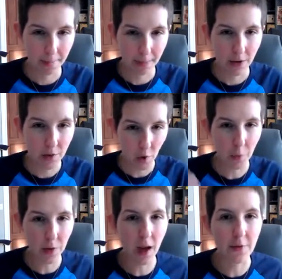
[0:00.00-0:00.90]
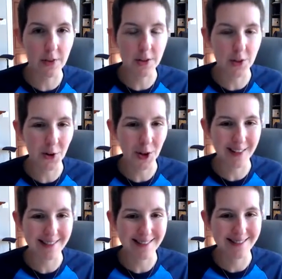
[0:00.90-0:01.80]
Show up with confidence to it.
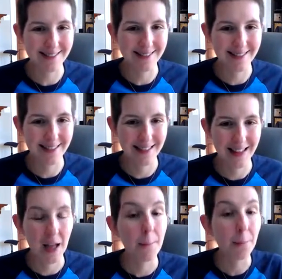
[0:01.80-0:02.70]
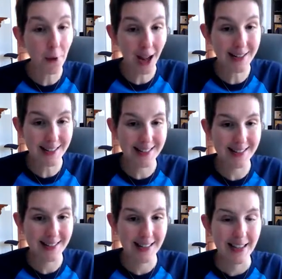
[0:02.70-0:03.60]

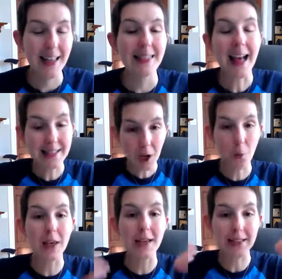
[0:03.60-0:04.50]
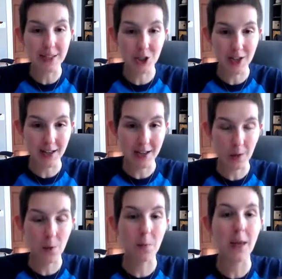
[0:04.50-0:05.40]
Practice. That's how we condition it
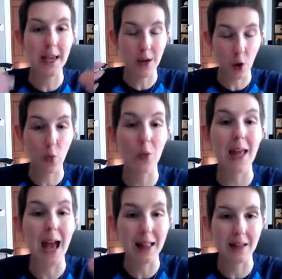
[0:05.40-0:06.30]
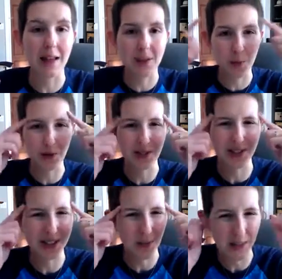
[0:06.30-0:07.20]
and we make it a reality as opposed to
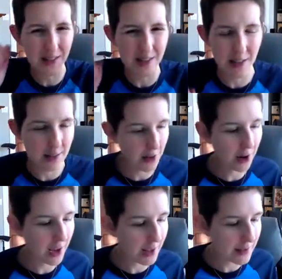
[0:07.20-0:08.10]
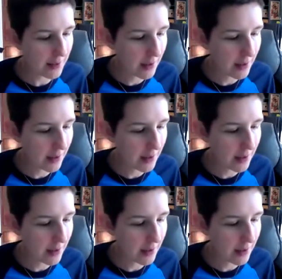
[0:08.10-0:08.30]
just something that stays in our heads.